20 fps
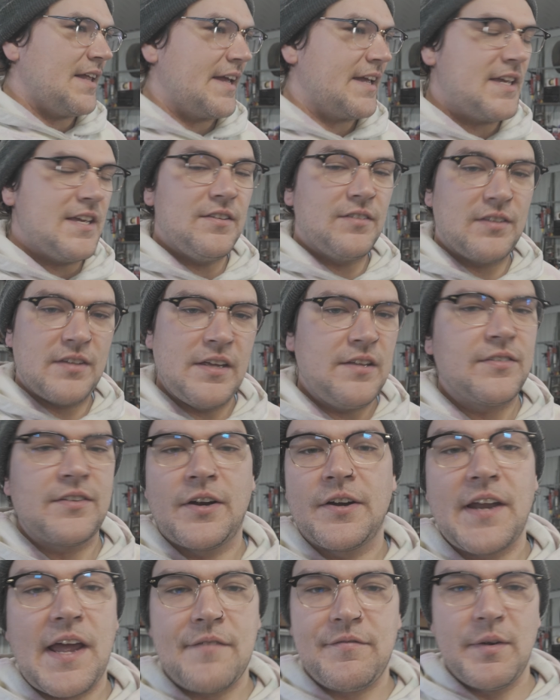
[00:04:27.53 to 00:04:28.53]
like he's
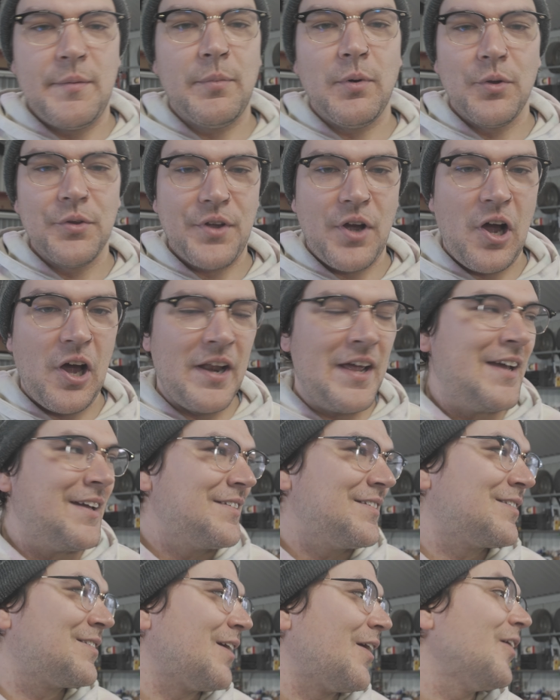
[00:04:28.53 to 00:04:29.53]
turned every bolt on
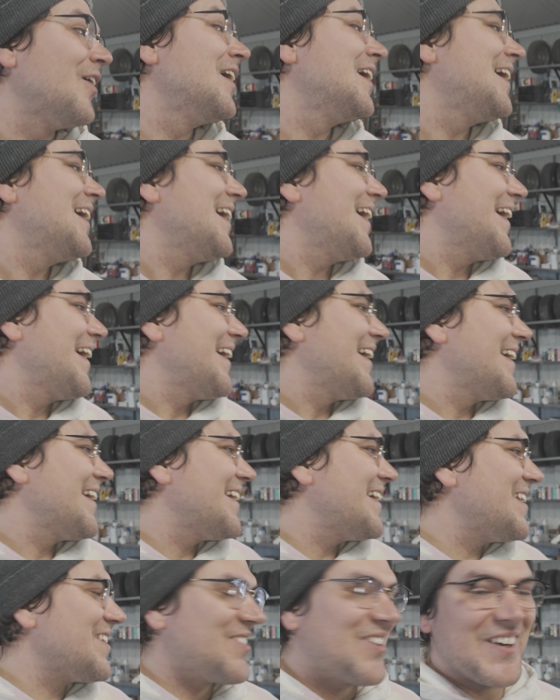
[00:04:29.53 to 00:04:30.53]
it. So
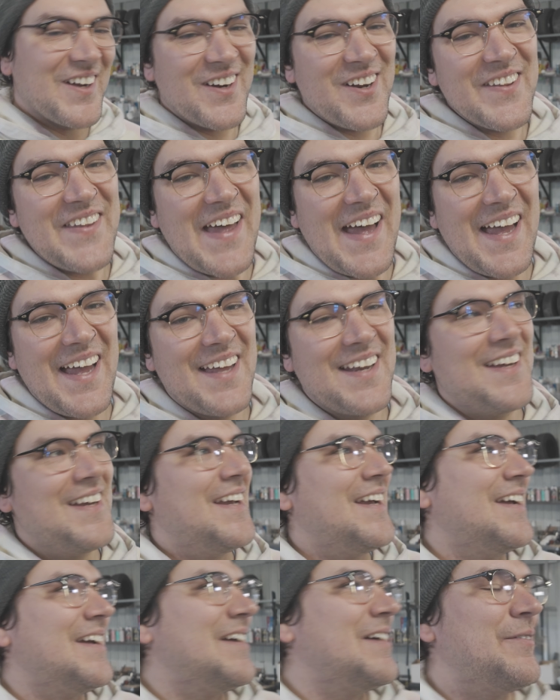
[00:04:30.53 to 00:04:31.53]
he's working on that.
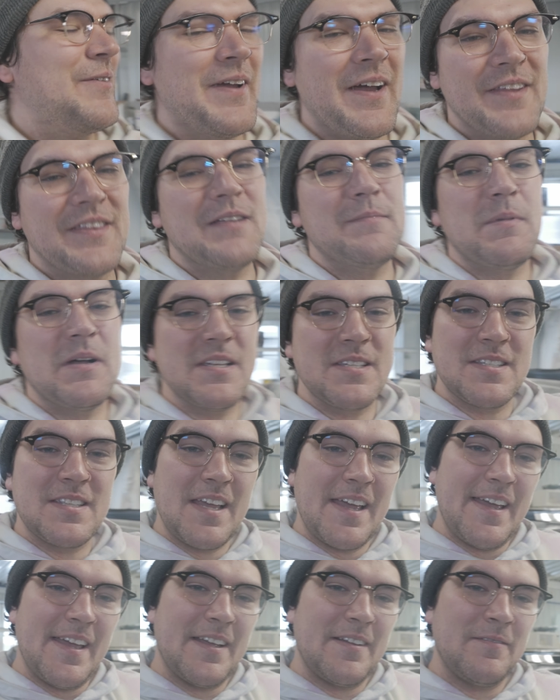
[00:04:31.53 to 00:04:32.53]
We got the
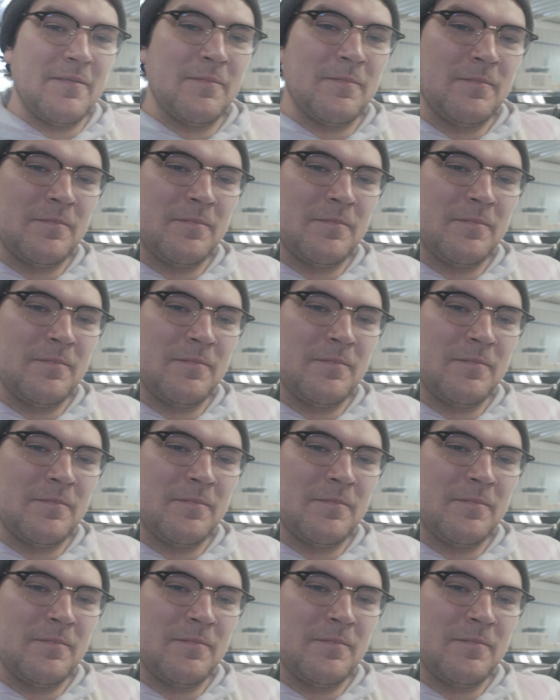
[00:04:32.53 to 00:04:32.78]
Mustang,